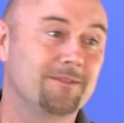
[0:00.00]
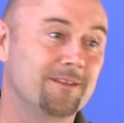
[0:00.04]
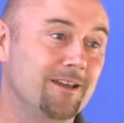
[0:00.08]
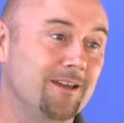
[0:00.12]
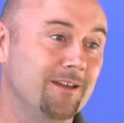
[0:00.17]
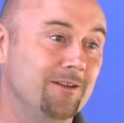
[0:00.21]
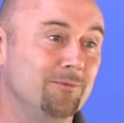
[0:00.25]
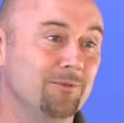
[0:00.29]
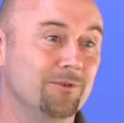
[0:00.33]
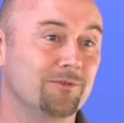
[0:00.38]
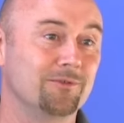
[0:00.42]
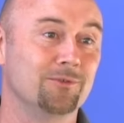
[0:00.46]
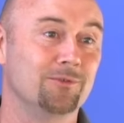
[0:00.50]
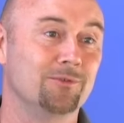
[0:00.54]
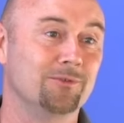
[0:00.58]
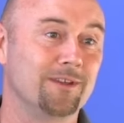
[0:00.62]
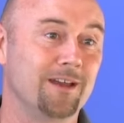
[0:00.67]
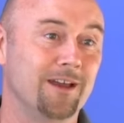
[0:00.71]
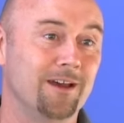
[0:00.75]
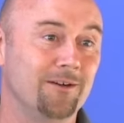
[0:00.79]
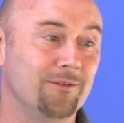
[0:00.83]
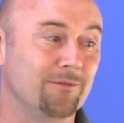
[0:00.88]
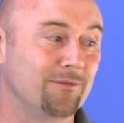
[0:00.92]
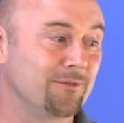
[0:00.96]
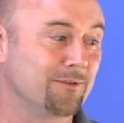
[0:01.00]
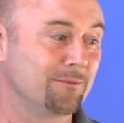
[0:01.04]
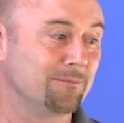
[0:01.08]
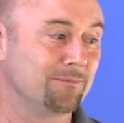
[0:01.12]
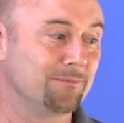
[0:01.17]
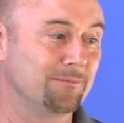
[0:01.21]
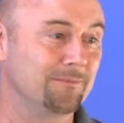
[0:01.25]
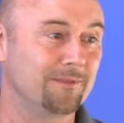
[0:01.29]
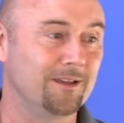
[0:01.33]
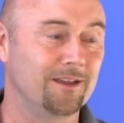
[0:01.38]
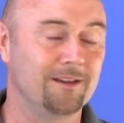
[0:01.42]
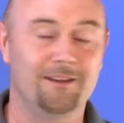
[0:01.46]
they were ruled out
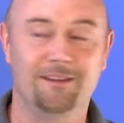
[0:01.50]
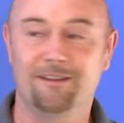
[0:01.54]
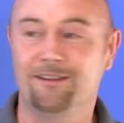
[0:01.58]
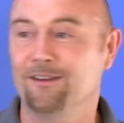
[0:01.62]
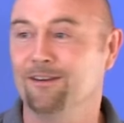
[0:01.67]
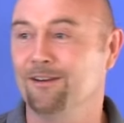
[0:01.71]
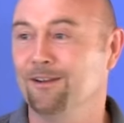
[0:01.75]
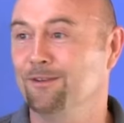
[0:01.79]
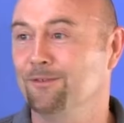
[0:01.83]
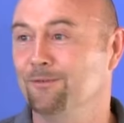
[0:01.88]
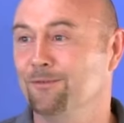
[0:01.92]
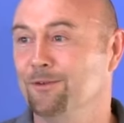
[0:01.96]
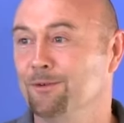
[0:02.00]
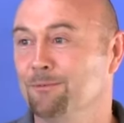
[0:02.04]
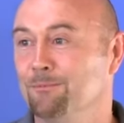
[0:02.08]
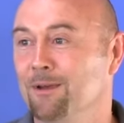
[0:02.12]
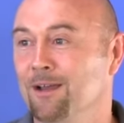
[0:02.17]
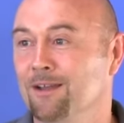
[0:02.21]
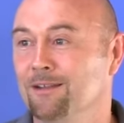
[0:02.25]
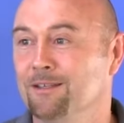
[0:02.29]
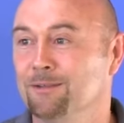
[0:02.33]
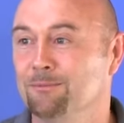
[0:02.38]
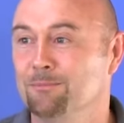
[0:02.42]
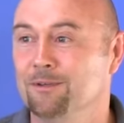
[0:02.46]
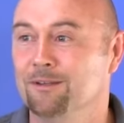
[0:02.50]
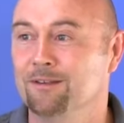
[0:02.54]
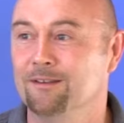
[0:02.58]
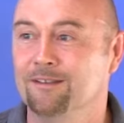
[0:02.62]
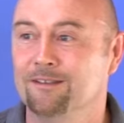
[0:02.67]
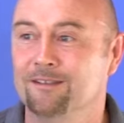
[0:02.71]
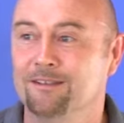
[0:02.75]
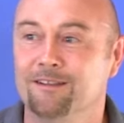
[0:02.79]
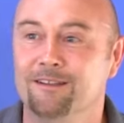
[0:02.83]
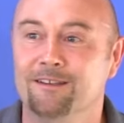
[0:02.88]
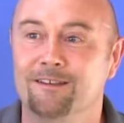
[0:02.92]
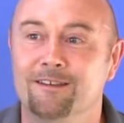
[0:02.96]
from any kind of
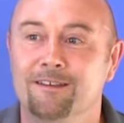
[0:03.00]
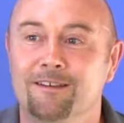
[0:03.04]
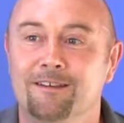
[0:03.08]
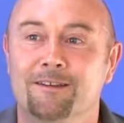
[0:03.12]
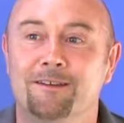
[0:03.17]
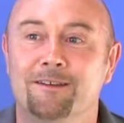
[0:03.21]
compatibility.